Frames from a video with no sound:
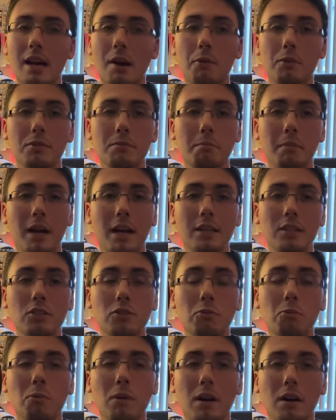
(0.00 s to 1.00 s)
That was my
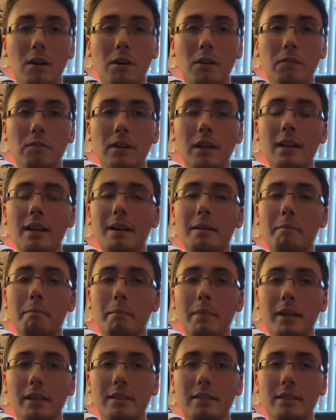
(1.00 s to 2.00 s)
12
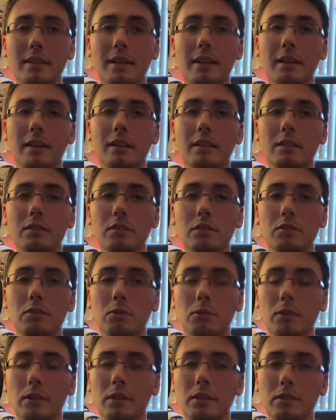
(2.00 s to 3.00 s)
mixing
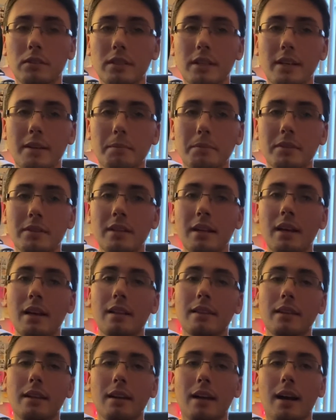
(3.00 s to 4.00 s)
tutorial tips
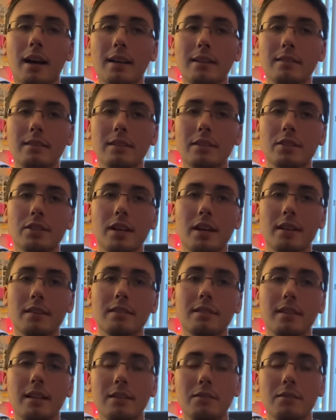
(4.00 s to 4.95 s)
that I suggest.